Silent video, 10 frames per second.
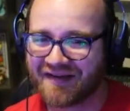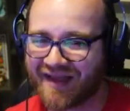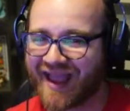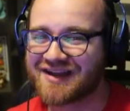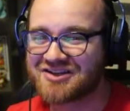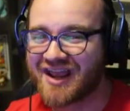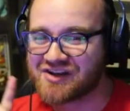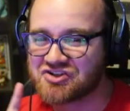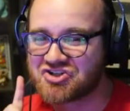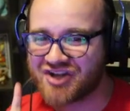
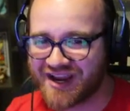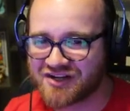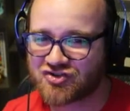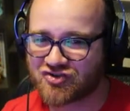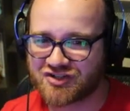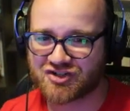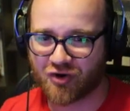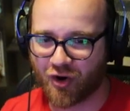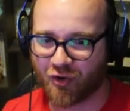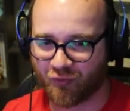Enchantress
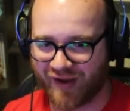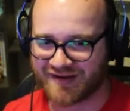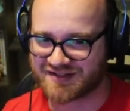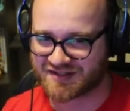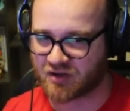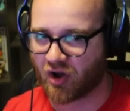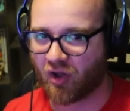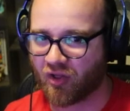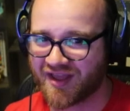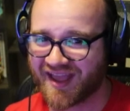your own Red
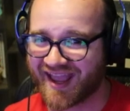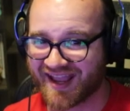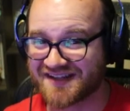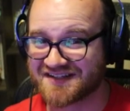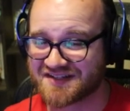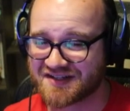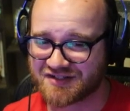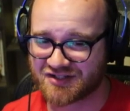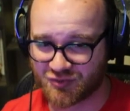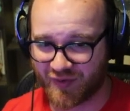Skull is
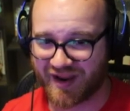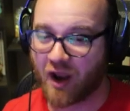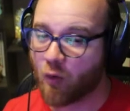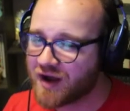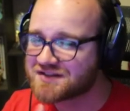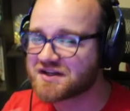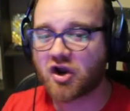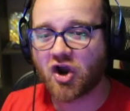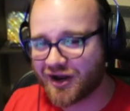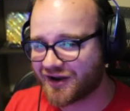sweet. It wasn't
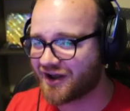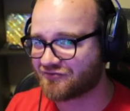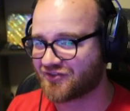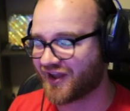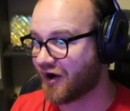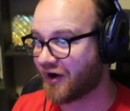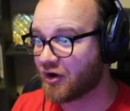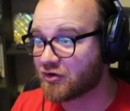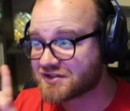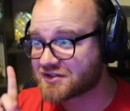good enough there. It
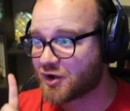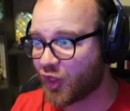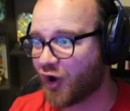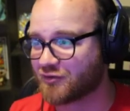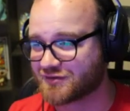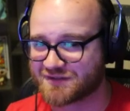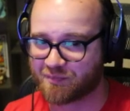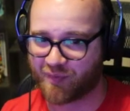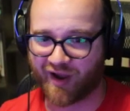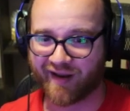was close,
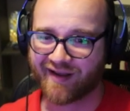but